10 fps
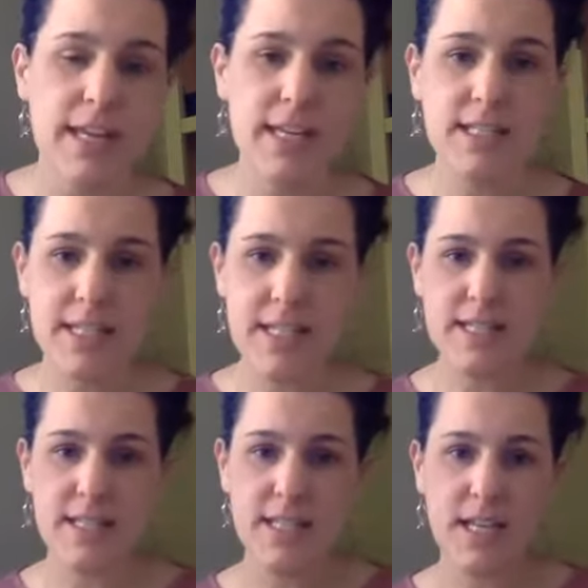It
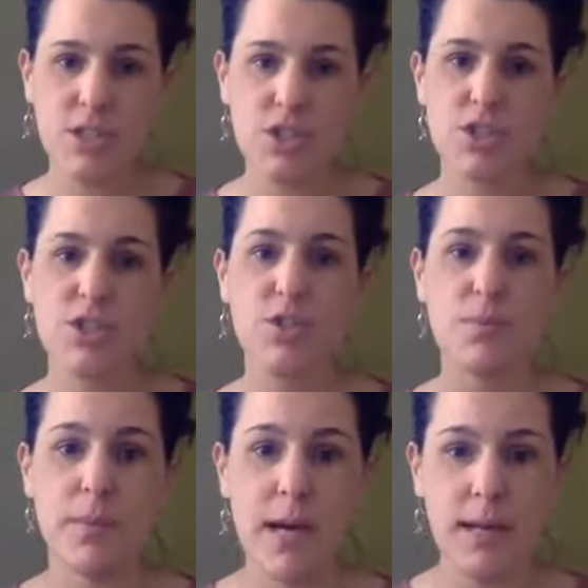takes attention
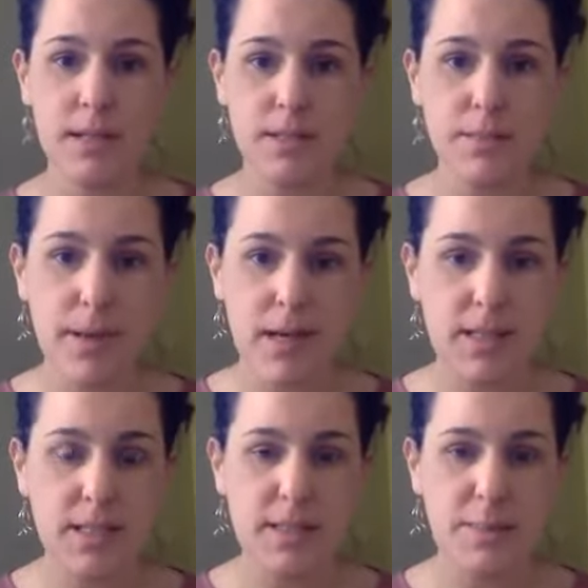to mind,
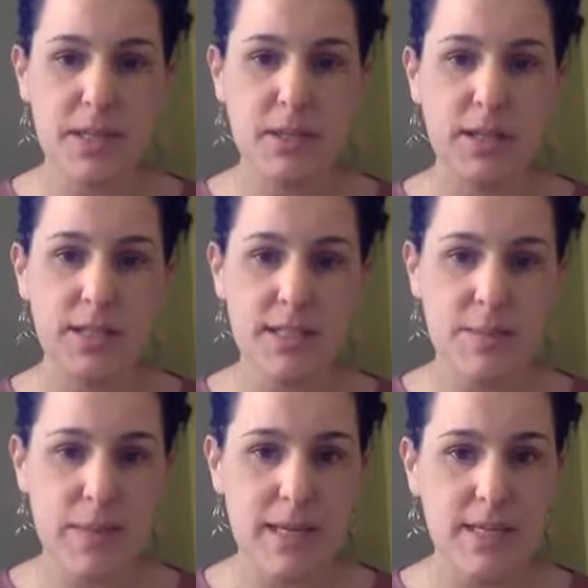body, spirit, and
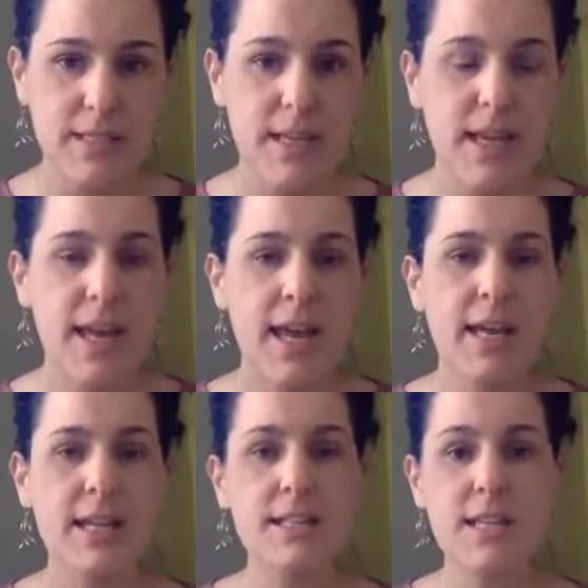space.
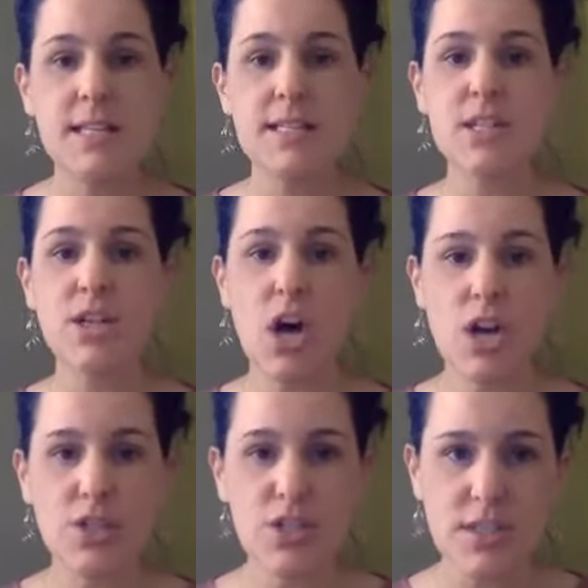And it takes a
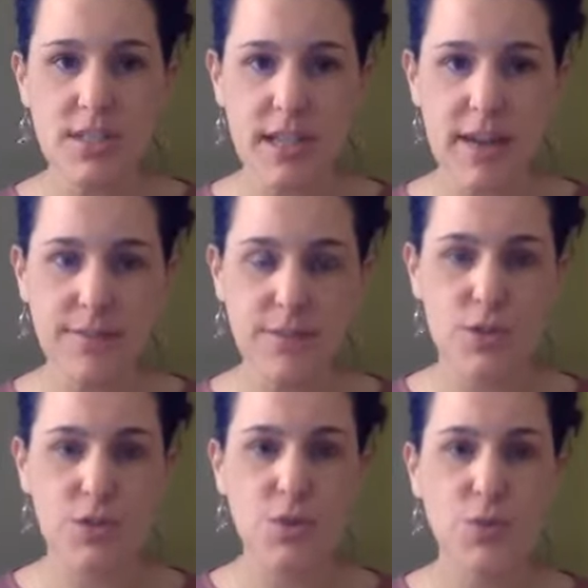conscious
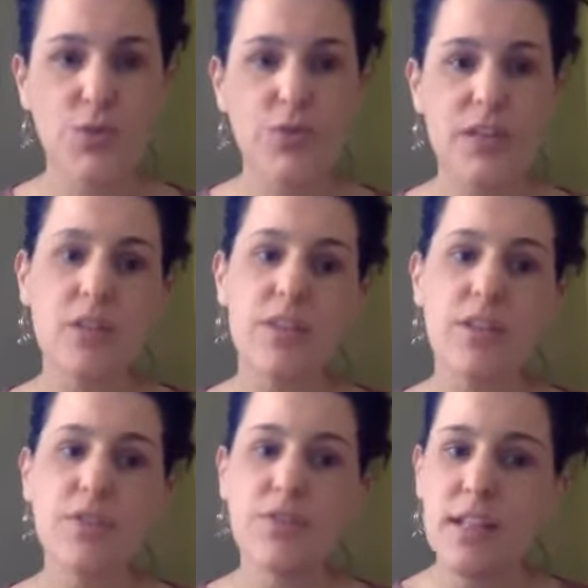effort to feel
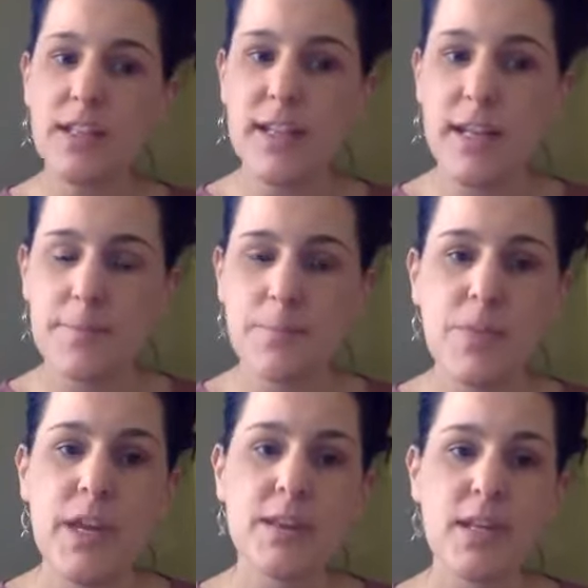the feeling
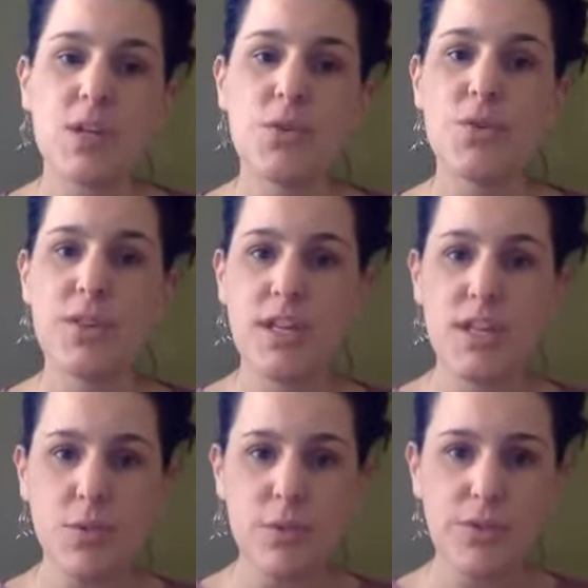that you think
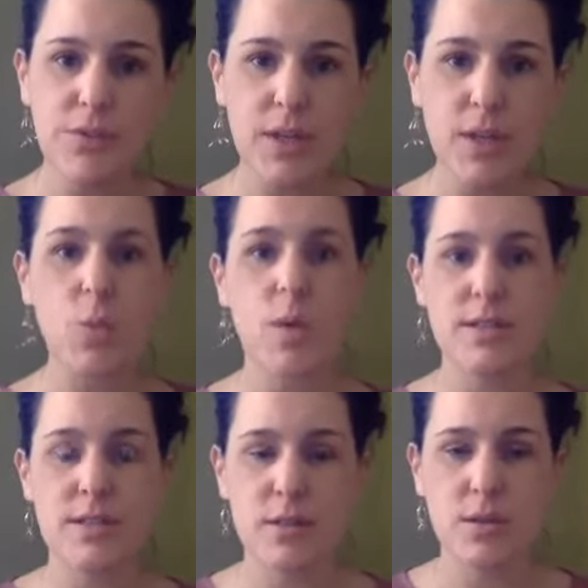you will feel
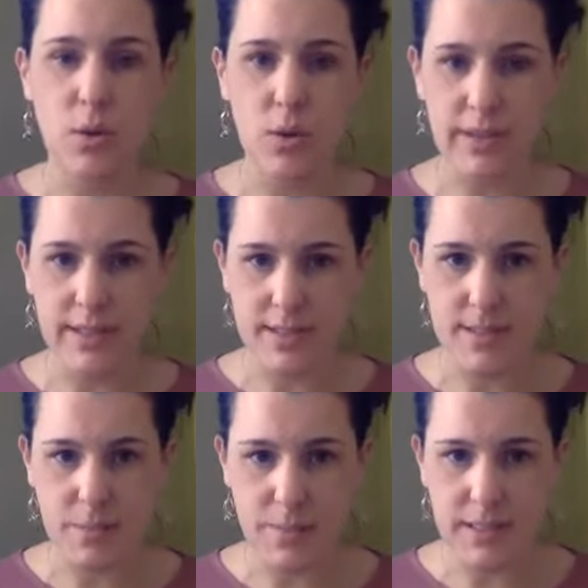once the goal is
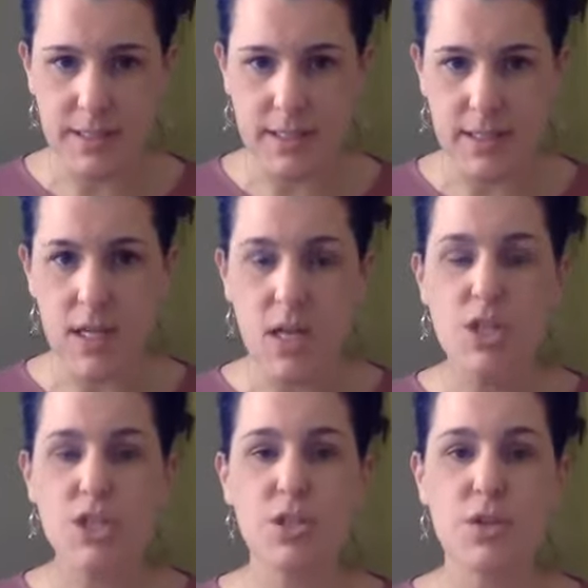completed.
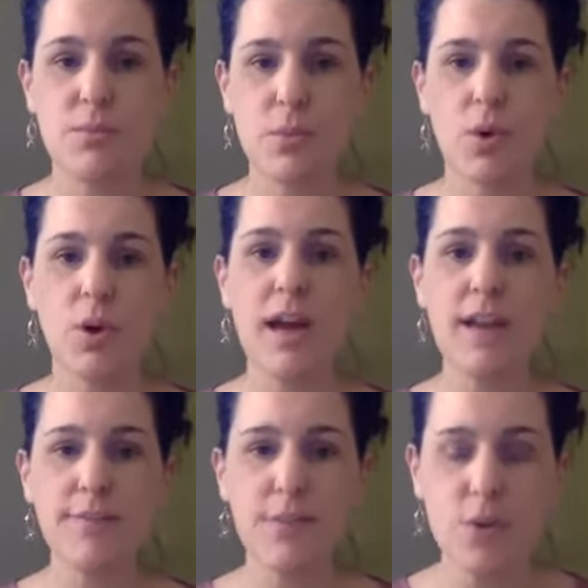So the more I
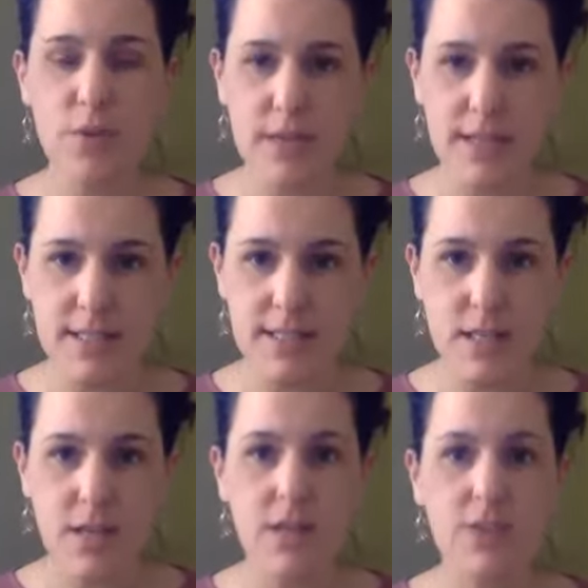focus
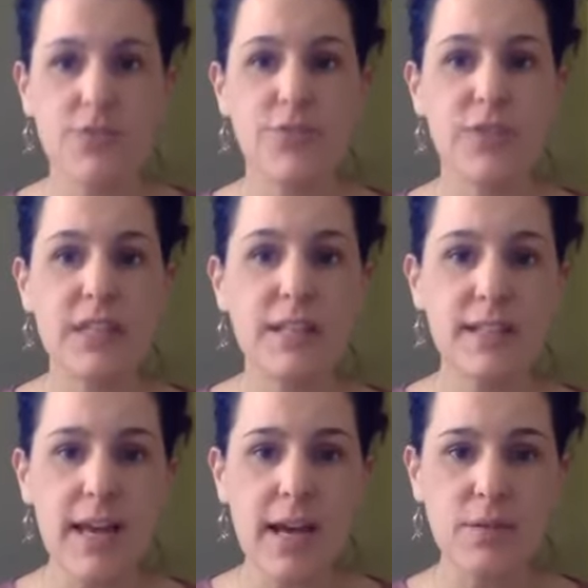on
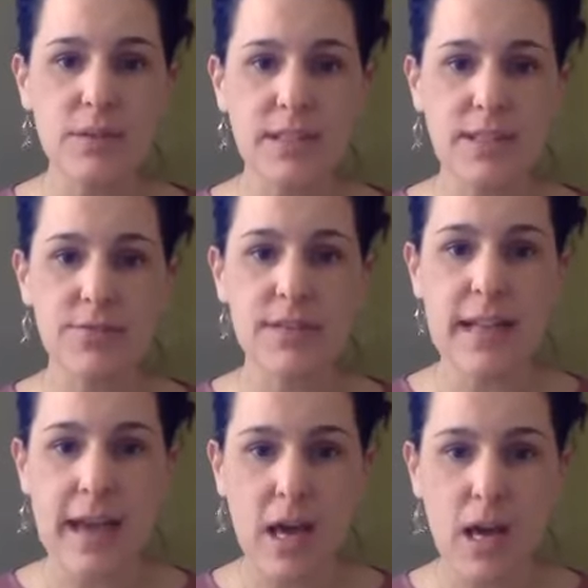feeling that relief
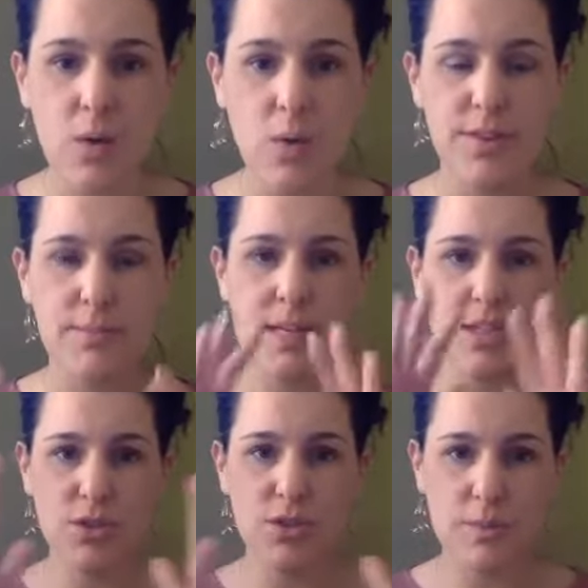now with my
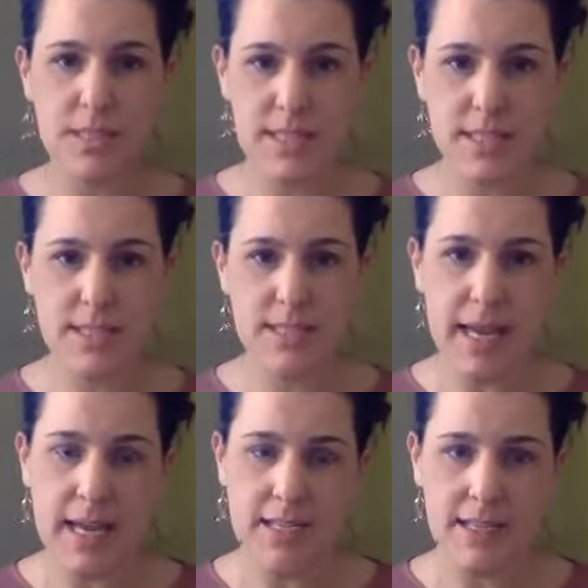circumstances
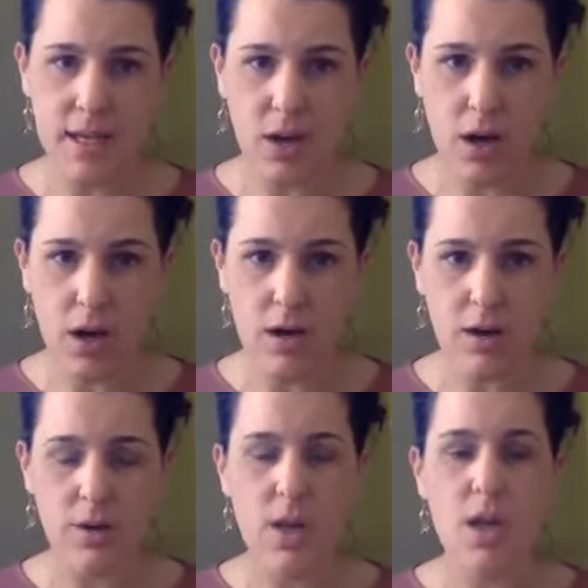as they are,